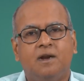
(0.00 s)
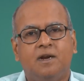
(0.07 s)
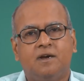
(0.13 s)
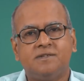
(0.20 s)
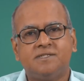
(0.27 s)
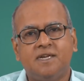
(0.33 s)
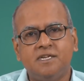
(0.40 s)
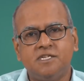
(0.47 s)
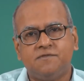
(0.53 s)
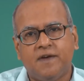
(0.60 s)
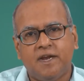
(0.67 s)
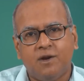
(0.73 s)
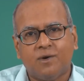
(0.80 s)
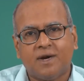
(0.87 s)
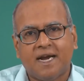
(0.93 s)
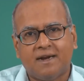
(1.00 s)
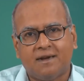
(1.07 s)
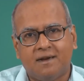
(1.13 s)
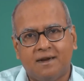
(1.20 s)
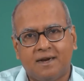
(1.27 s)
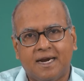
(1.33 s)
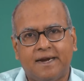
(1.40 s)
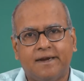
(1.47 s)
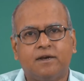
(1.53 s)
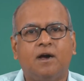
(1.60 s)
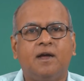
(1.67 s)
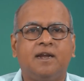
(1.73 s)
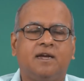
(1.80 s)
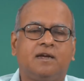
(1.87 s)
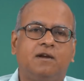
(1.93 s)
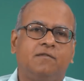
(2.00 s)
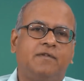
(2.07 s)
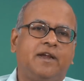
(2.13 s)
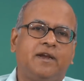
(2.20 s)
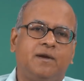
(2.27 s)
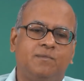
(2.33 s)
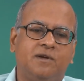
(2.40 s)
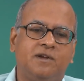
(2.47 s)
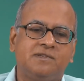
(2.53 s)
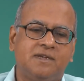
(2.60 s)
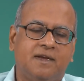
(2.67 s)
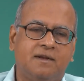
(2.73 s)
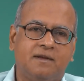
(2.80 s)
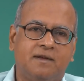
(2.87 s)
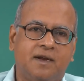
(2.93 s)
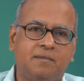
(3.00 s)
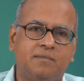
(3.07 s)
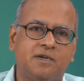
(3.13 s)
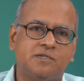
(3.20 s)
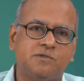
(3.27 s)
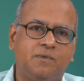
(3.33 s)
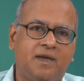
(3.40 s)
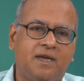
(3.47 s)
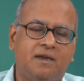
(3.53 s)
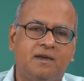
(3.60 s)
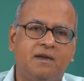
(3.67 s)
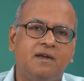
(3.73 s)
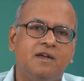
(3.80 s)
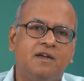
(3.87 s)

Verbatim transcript: Now, since we look at categorical variables in Cramér's V,